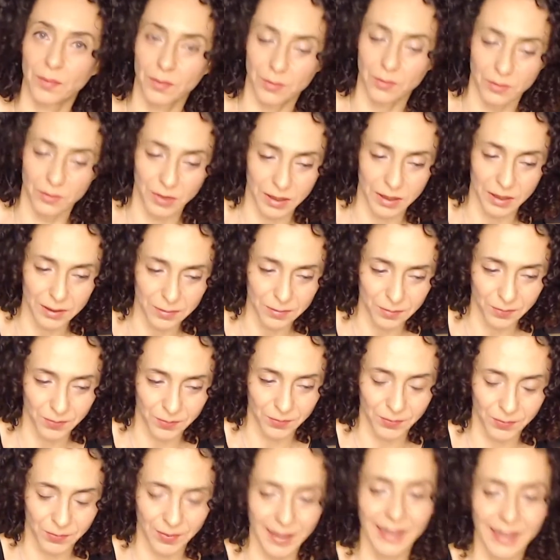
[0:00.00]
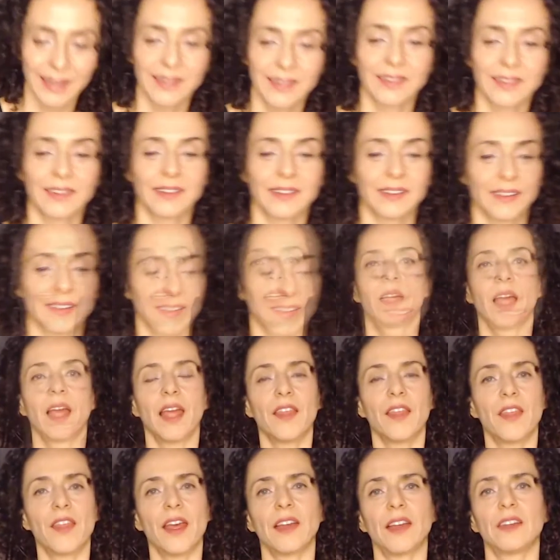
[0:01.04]
right.
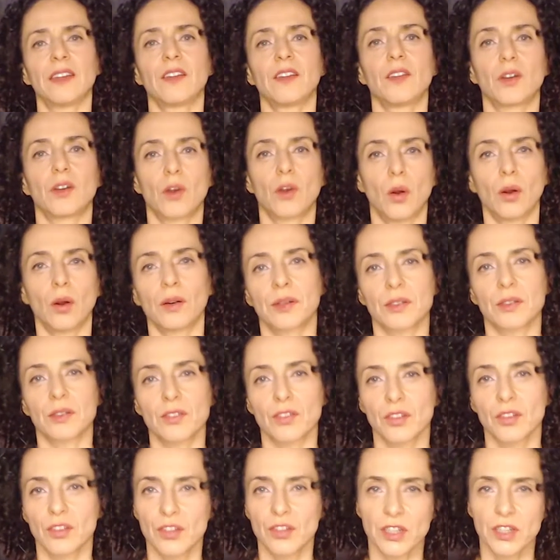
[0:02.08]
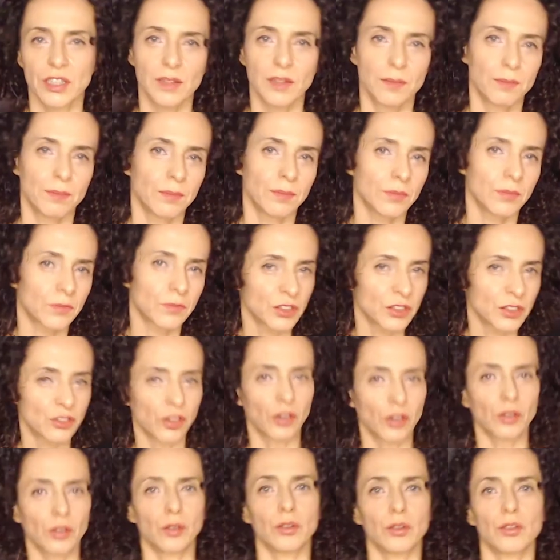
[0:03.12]
And then in the chorus, she
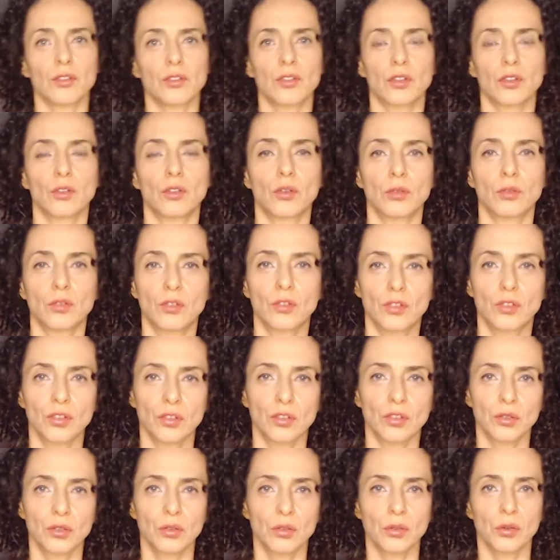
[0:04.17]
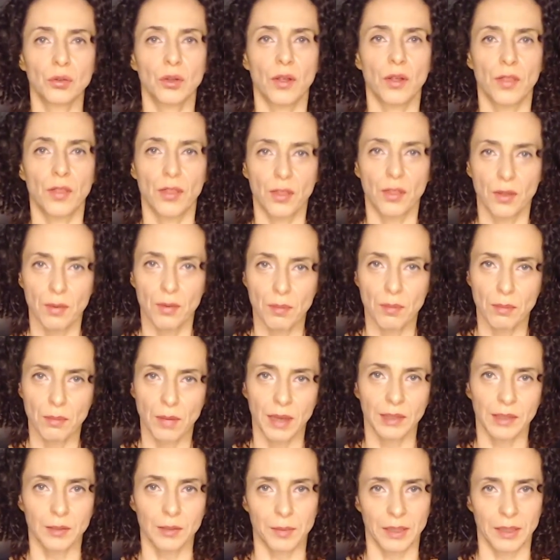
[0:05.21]
returns to the
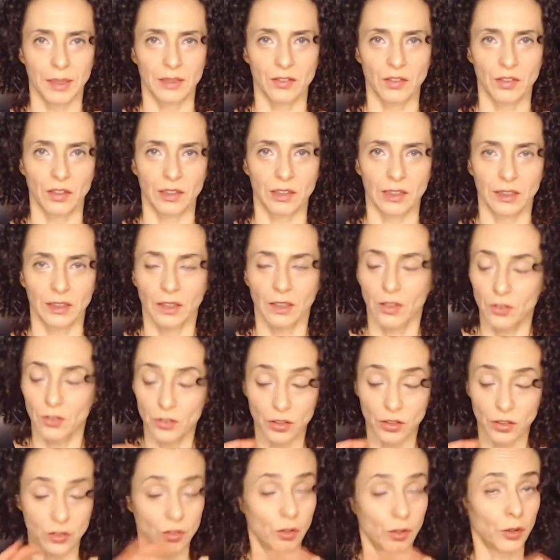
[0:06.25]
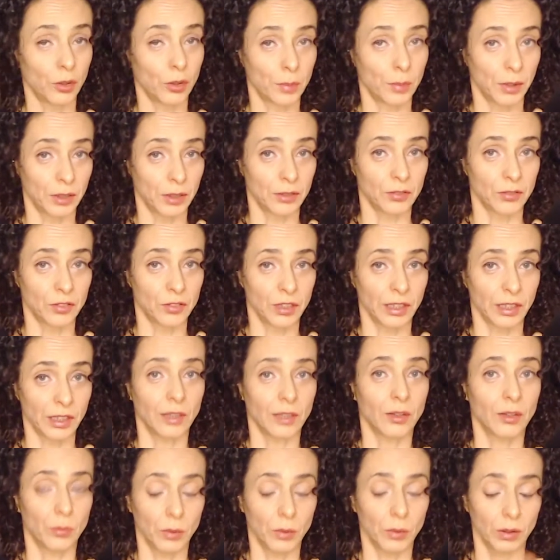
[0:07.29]
minor pentatonic. Just her part of
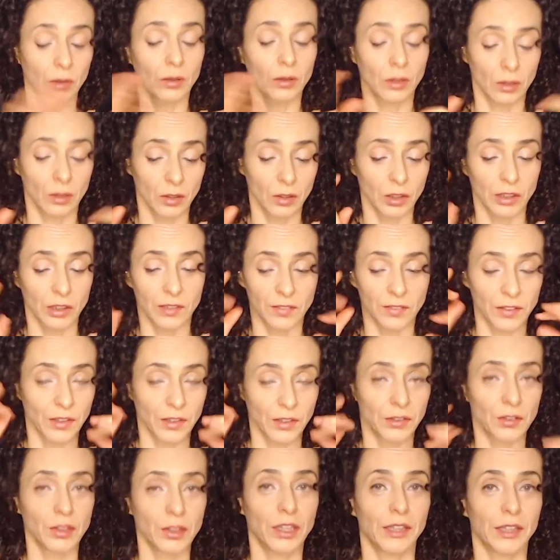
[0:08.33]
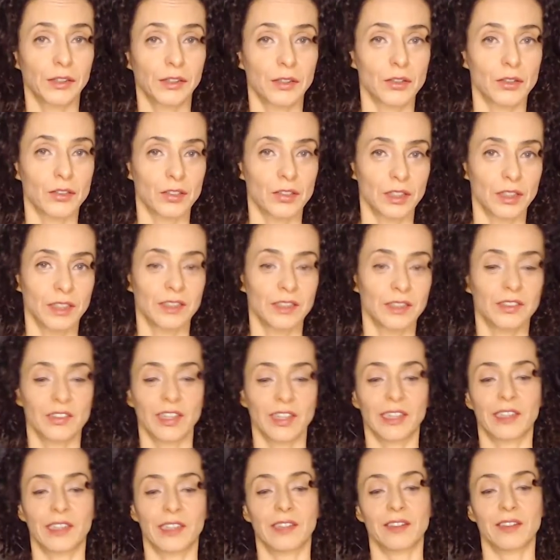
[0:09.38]
singing. We'll look at the other layers in a
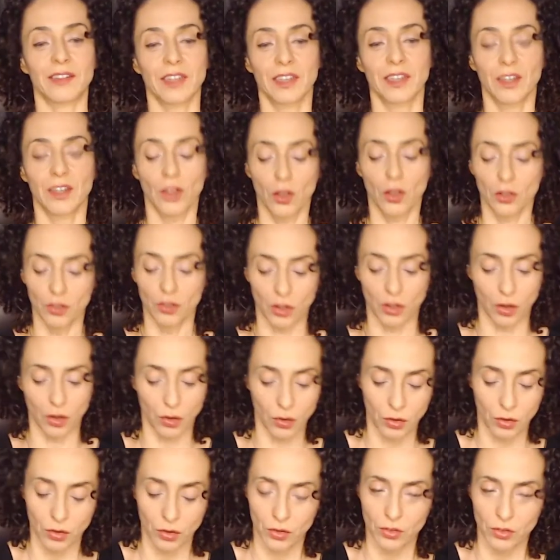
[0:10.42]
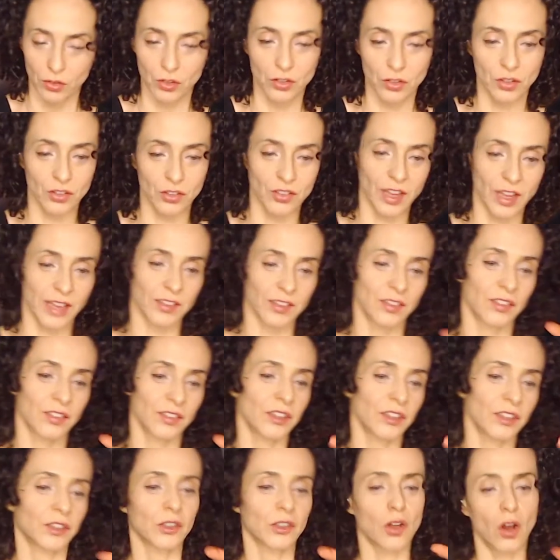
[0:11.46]
second. So she just has this
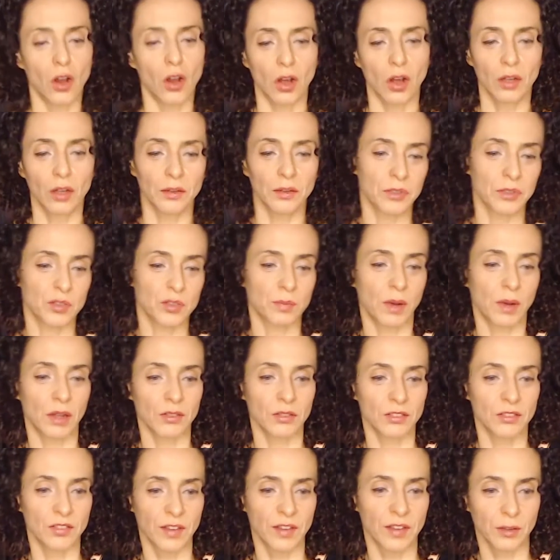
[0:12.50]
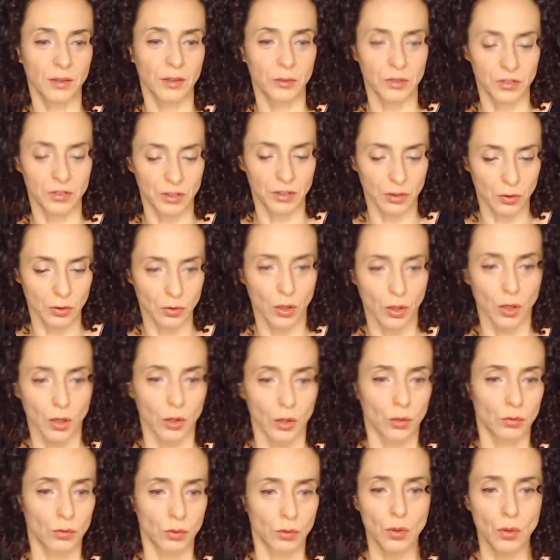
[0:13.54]
little call and response thing where she goes,
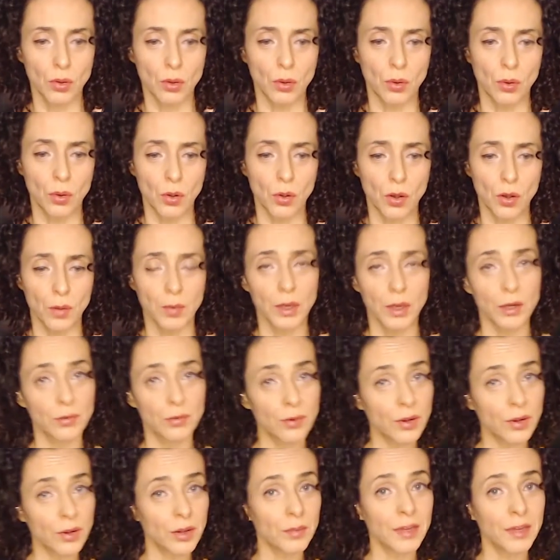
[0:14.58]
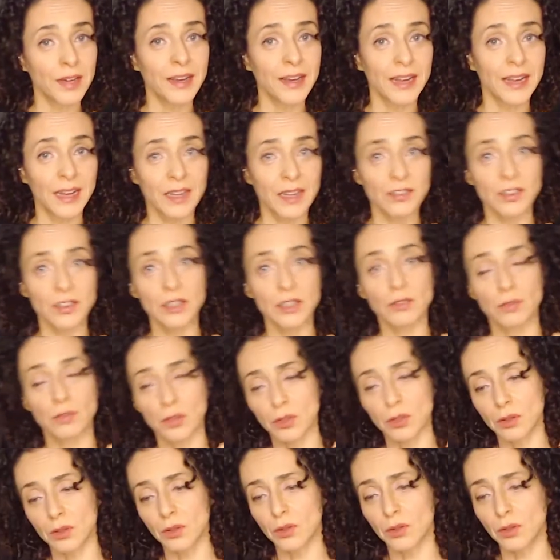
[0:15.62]
rumor, rumor has it,
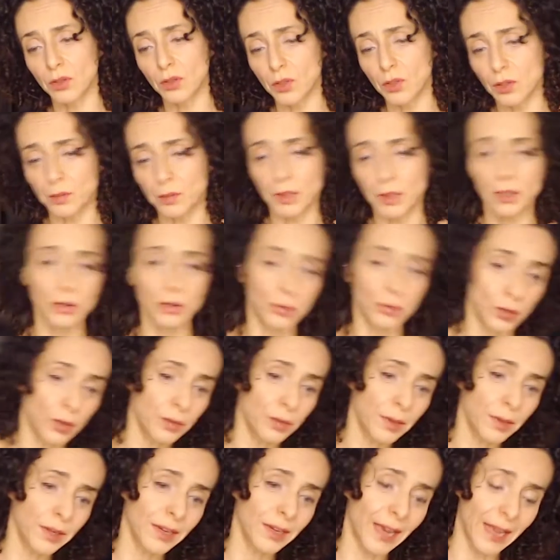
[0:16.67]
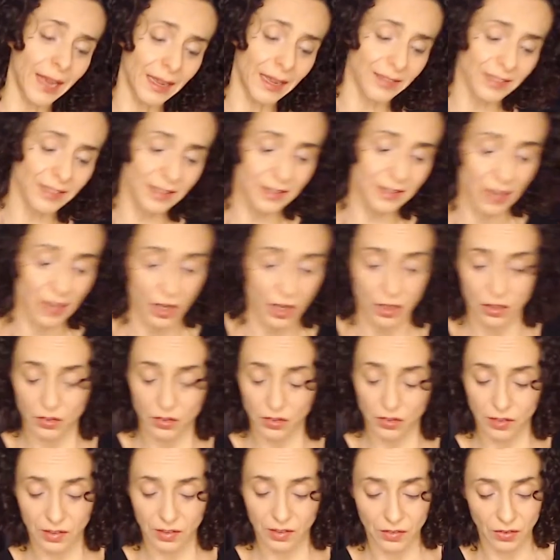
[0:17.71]
rumor, rumor has it.
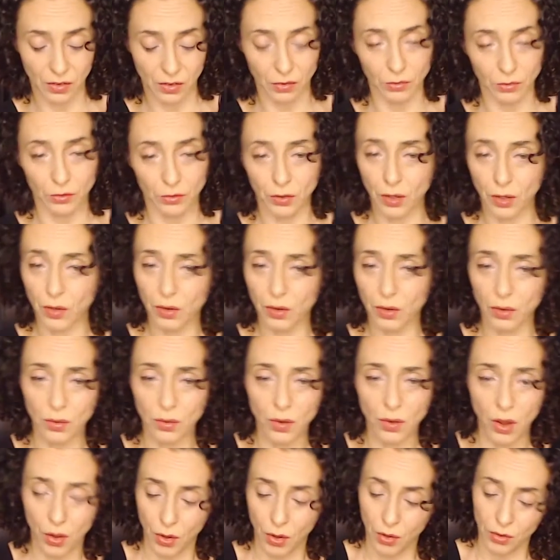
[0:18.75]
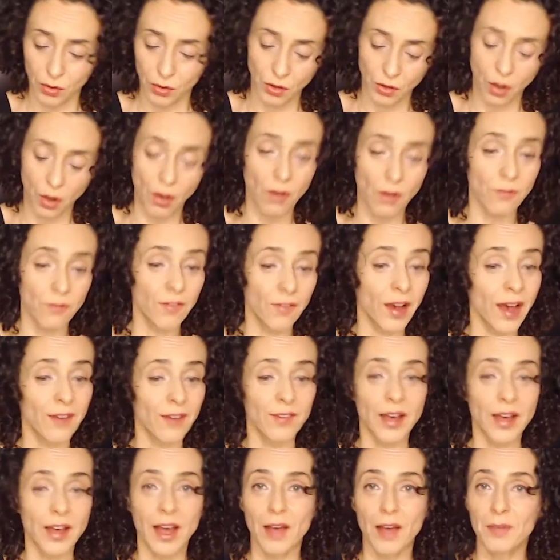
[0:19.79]
So that's all do, do, fa,
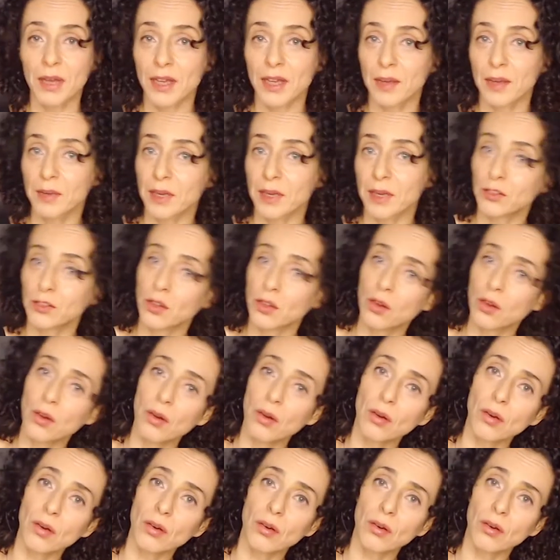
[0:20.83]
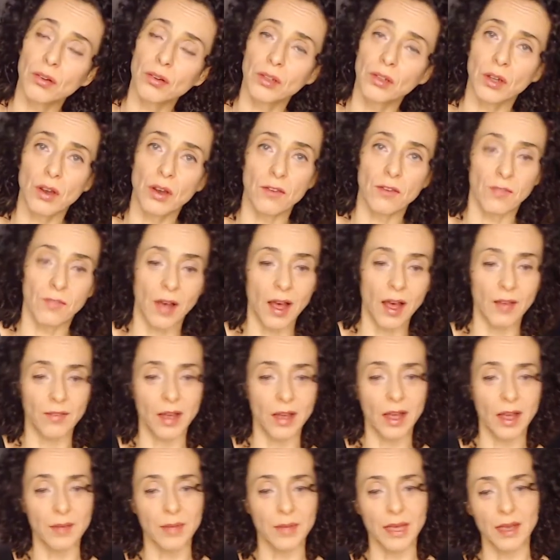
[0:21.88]
fa, me, me, do, fa,
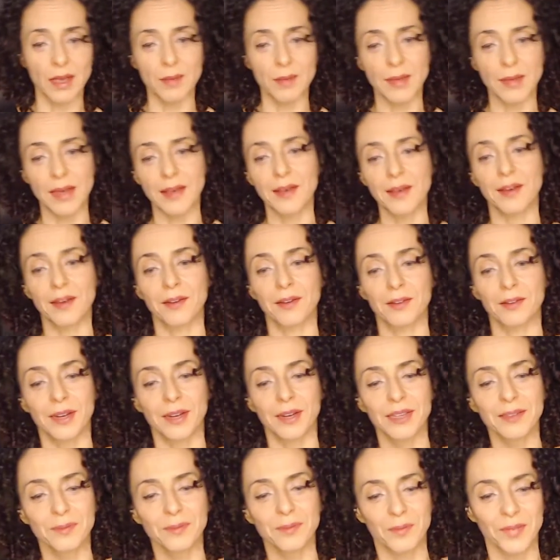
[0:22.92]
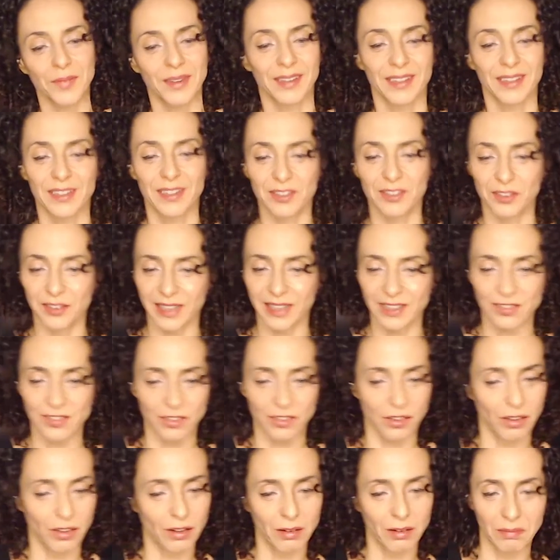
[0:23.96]
fa, me, me, right? So that's
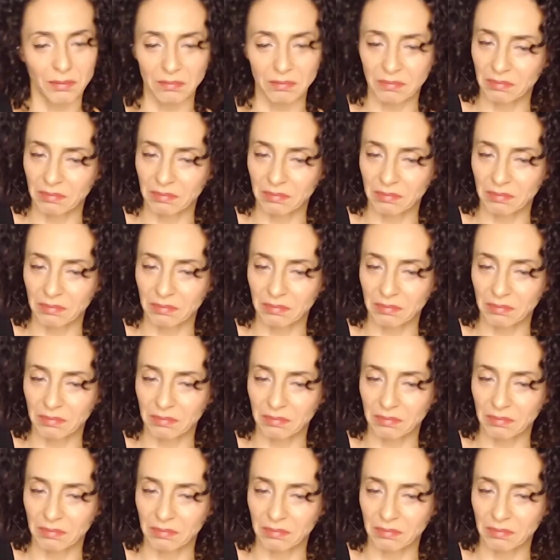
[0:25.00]
all